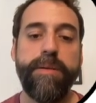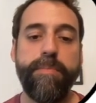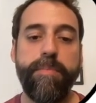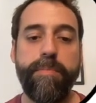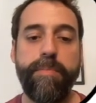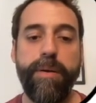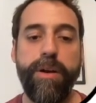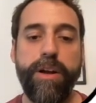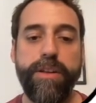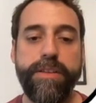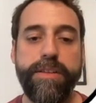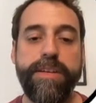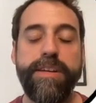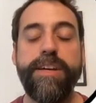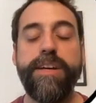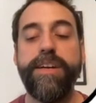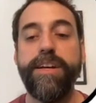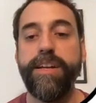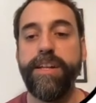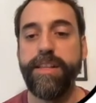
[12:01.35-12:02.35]
plot
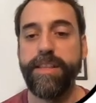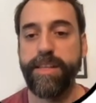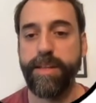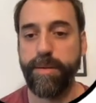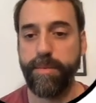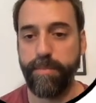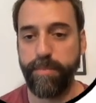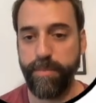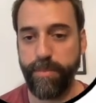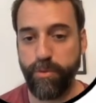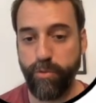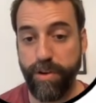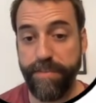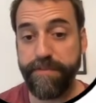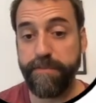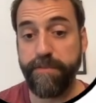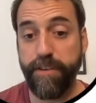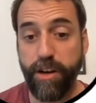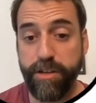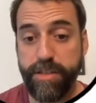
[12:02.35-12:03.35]
the
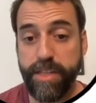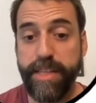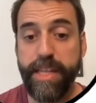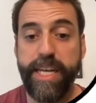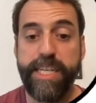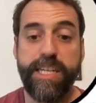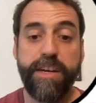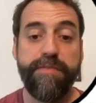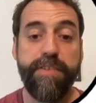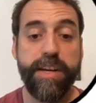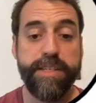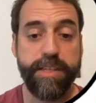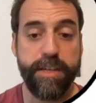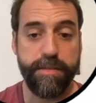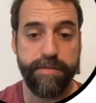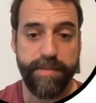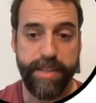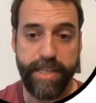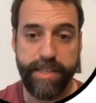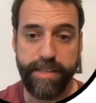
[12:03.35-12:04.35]
drift velocity as a
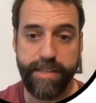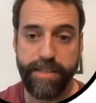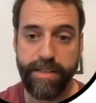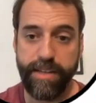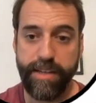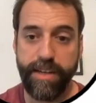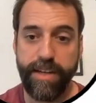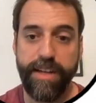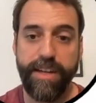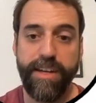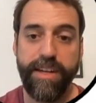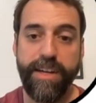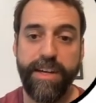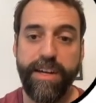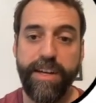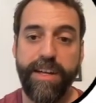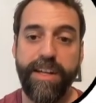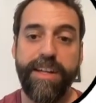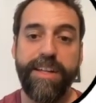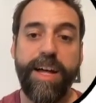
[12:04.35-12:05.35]
function of this
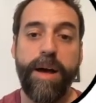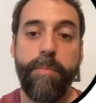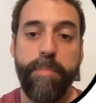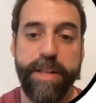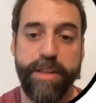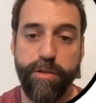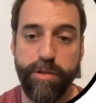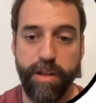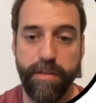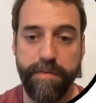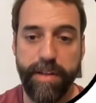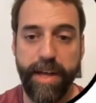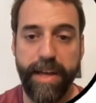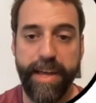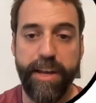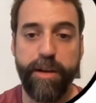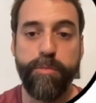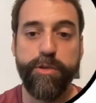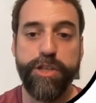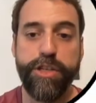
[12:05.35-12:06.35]
amplitude of the
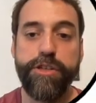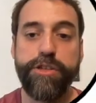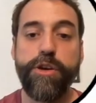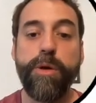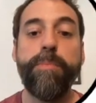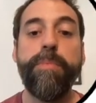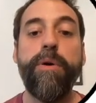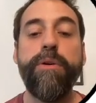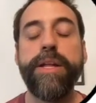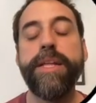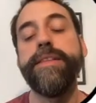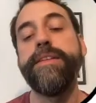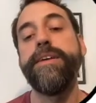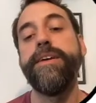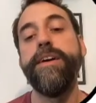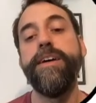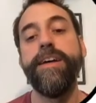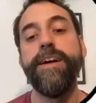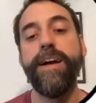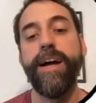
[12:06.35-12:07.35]
inhomogeneous component.
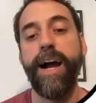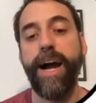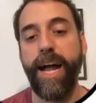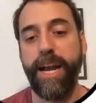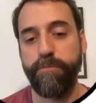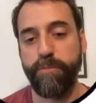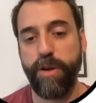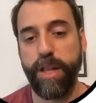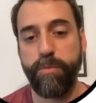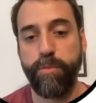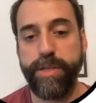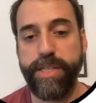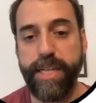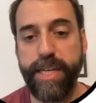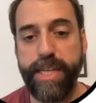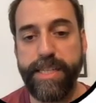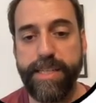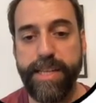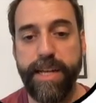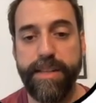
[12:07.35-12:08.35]
And what we
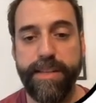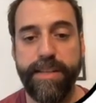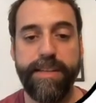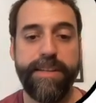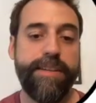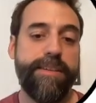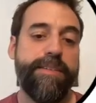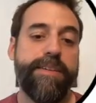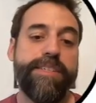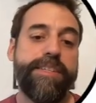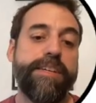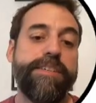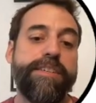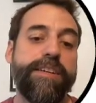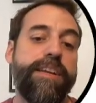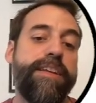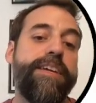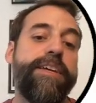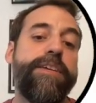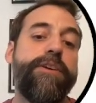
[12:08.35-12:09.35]
see is that
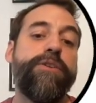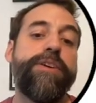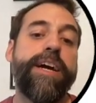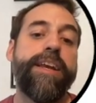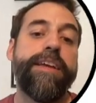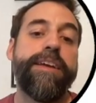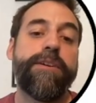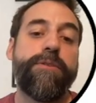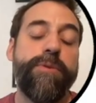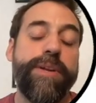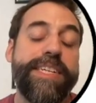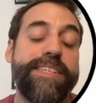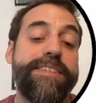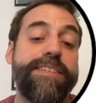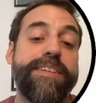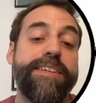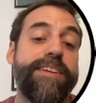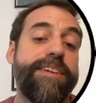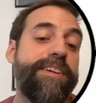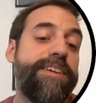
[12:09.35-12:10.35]
essentially you can
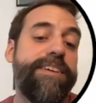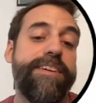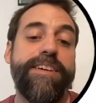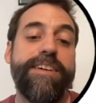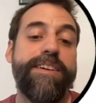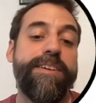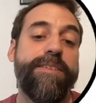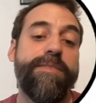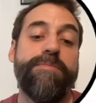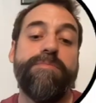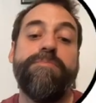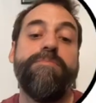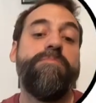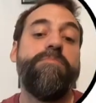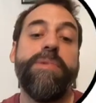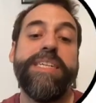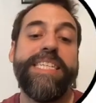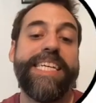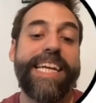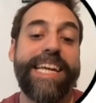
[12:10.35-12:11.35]
increase
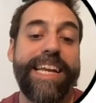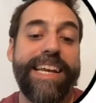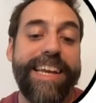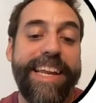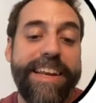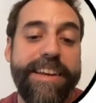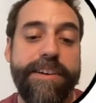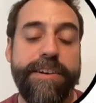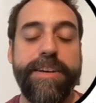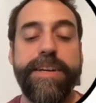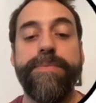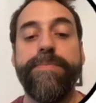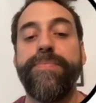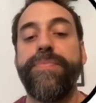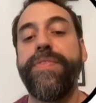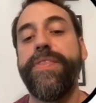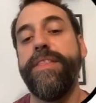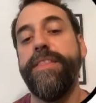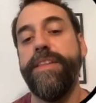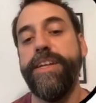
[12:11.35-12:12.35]
basically linearly
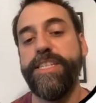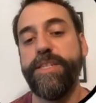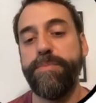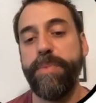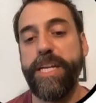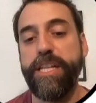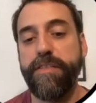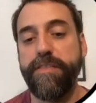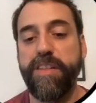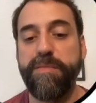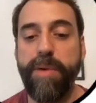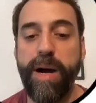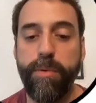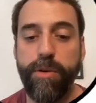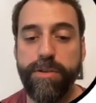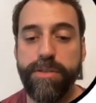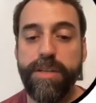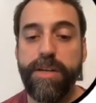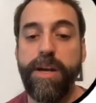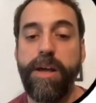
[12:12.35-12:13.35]
the speed of the
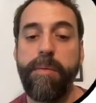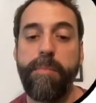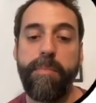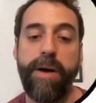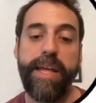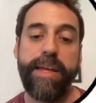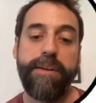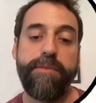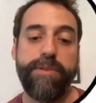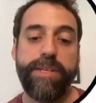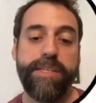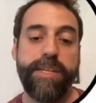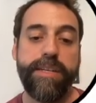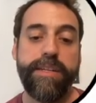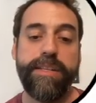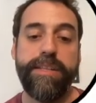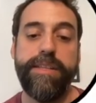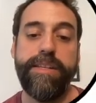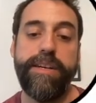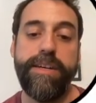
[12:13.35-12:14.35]
bubbles by
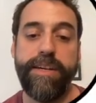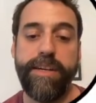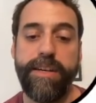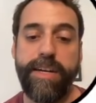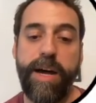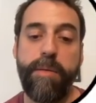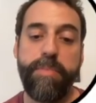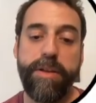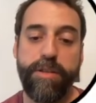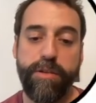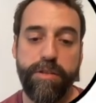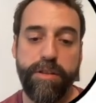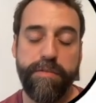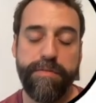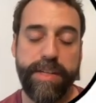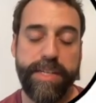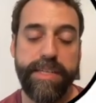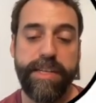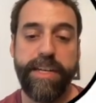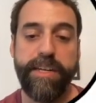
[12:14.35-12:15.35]
increasing the amplitude of
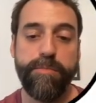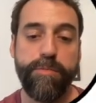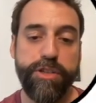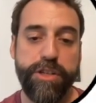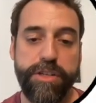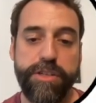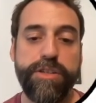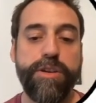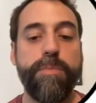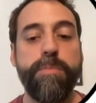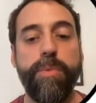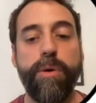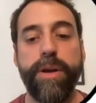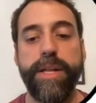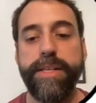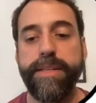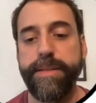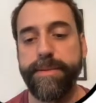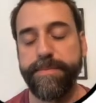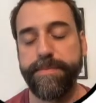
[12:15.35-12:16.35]
this inhomogeneous
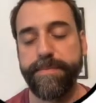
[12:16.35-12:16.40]
component.